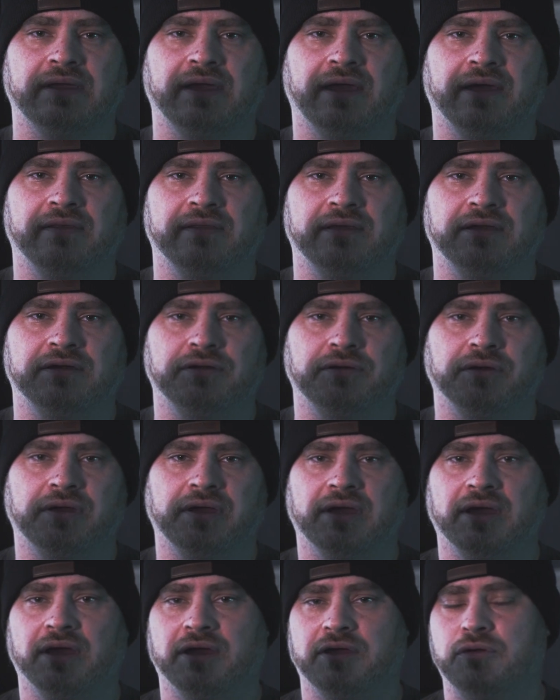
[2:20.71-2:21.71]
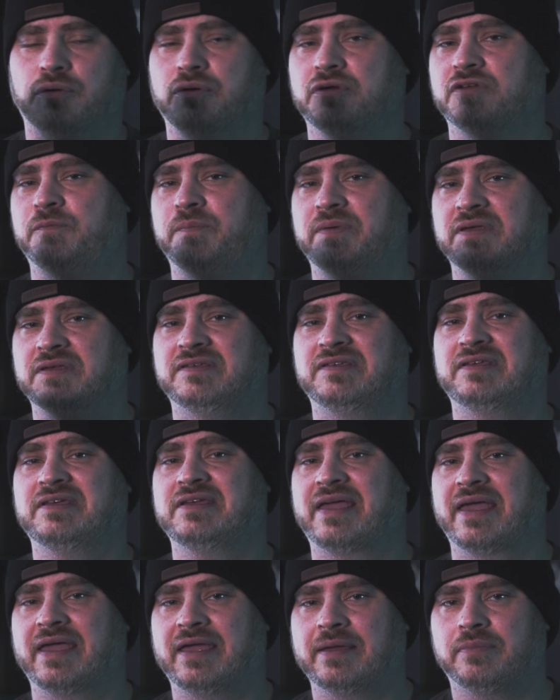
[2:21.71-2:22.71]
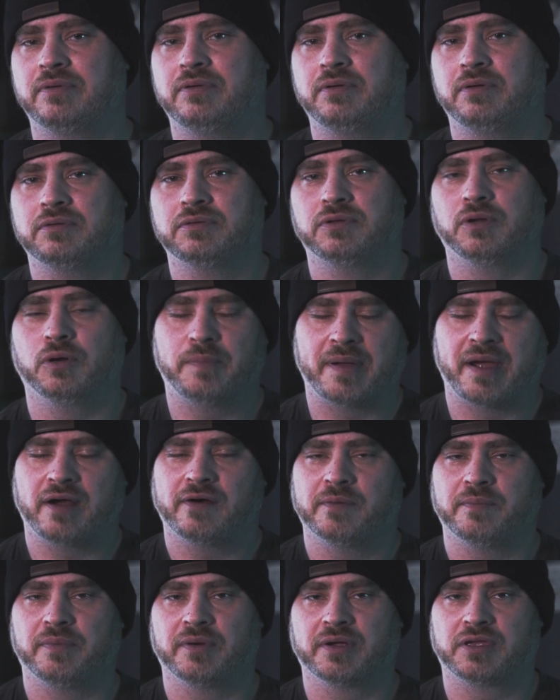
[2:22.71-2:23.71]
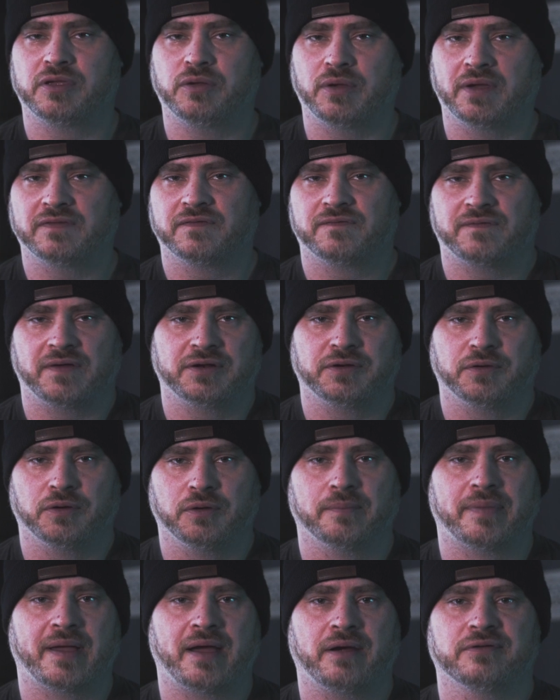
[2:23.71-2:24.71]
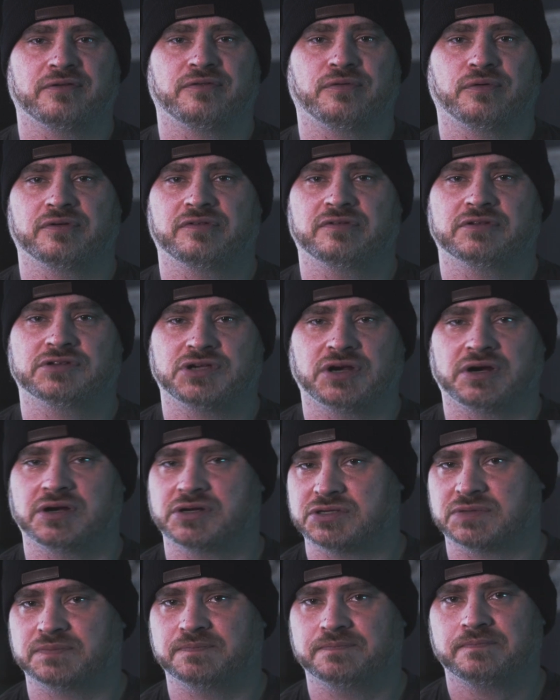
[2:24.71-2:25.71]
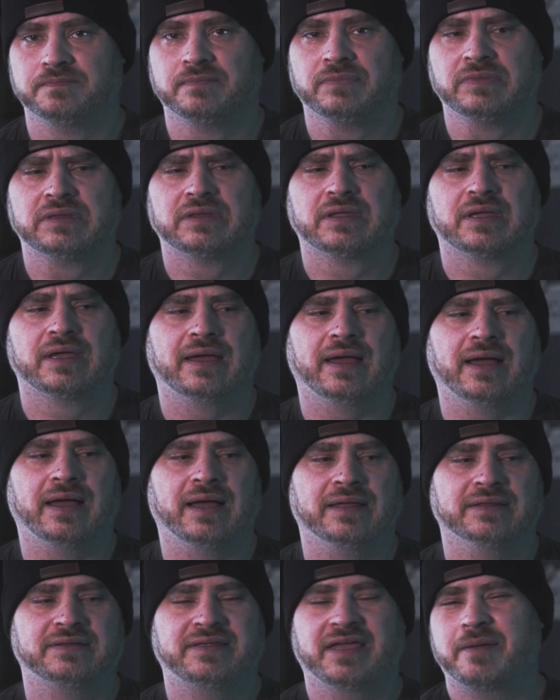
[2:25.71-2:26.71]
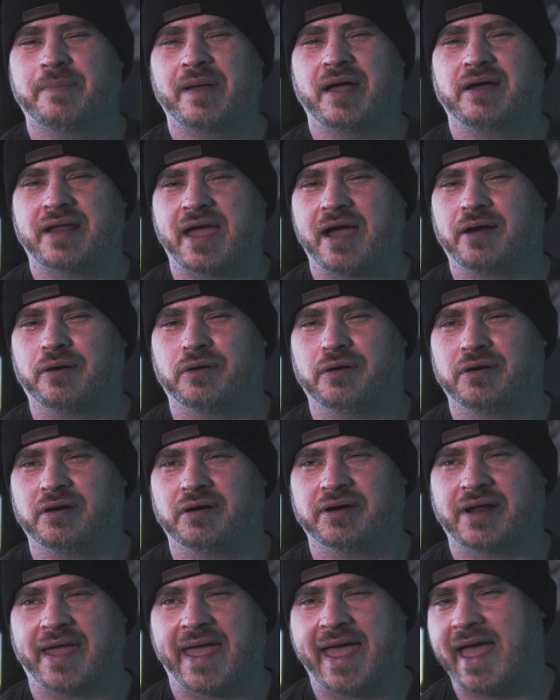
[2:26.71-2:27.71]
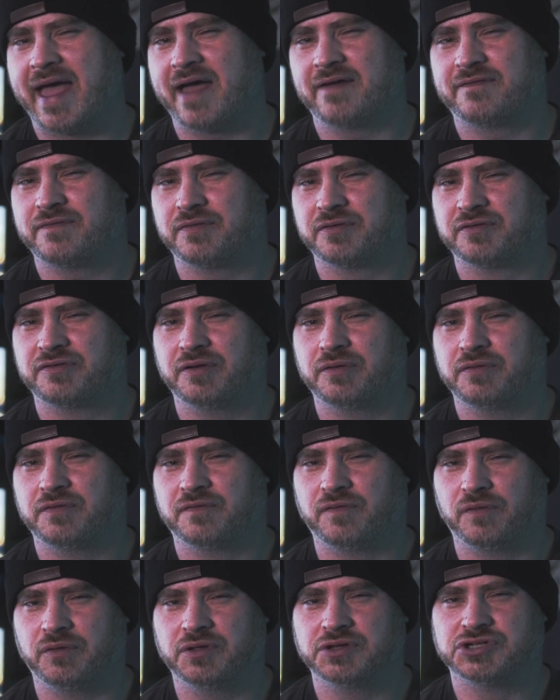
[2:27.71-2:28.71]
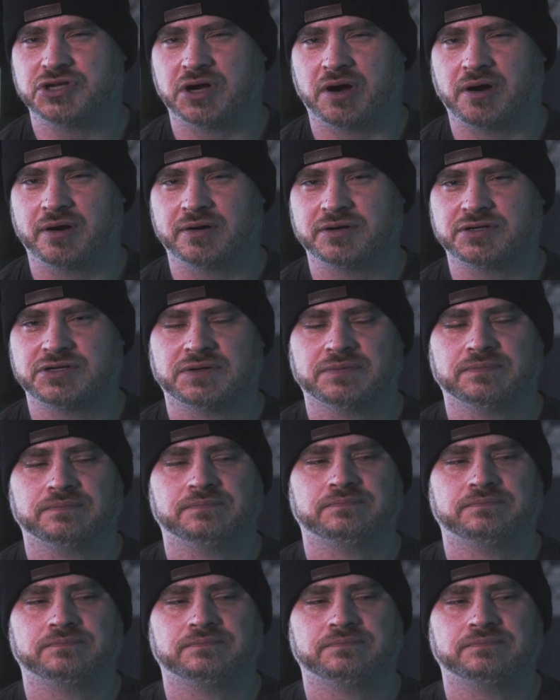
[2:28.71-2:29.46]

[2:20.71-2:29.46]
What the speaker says: and then you get a USB-C cable, no power brick. You have to find your own power source to charge them. Take about an hour and a half or so to fully charge.